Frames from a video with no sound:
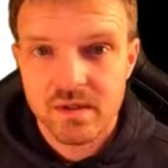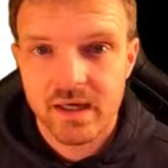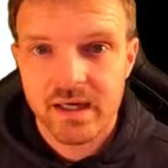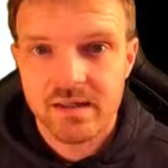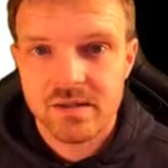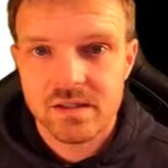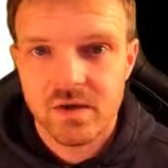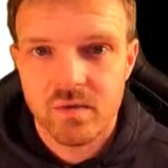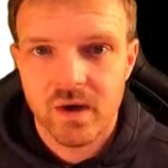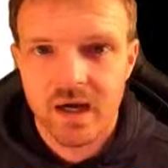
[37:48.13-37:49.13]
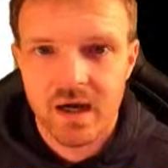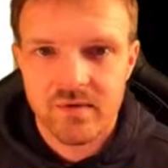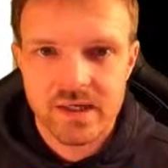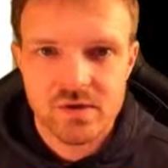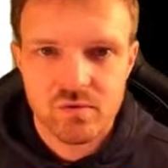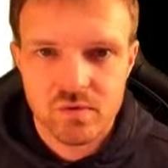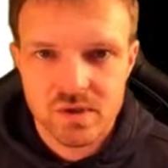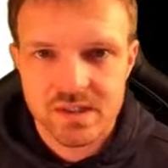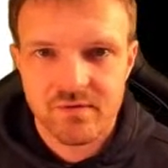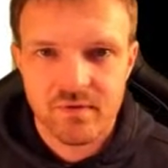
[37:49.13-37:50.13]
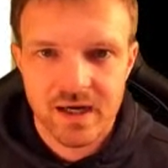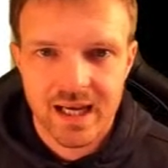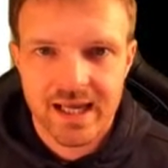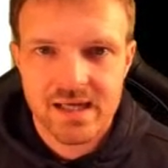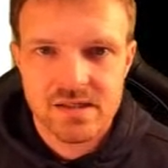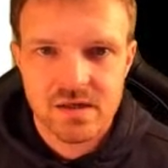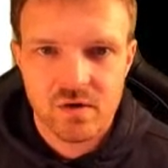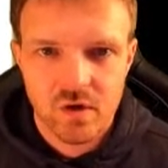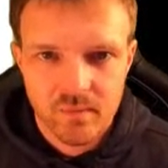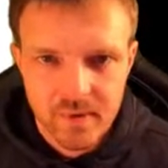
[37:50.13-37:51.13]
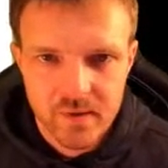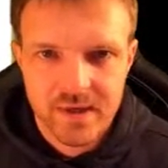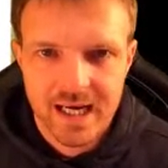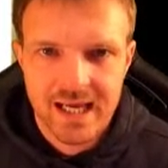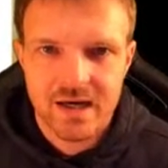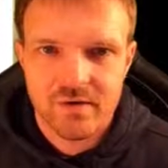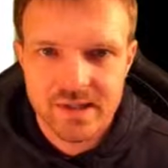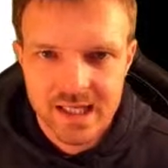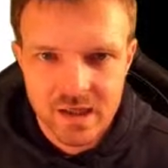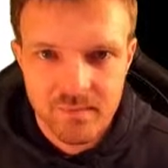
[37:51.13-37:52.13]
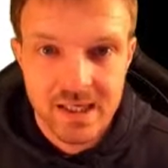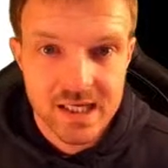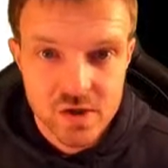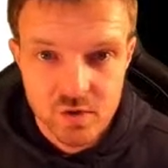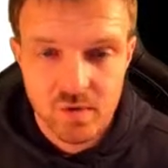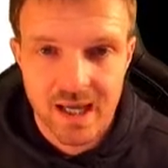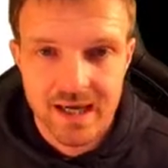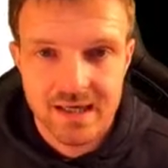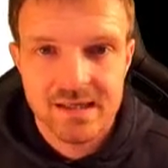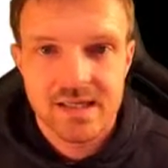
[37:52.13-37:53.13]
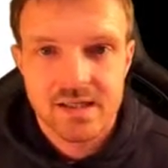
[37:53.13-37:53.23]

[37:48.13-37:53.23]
Yeah, so these are all the different layers. So you've got the bone layer and then your meningeal layer.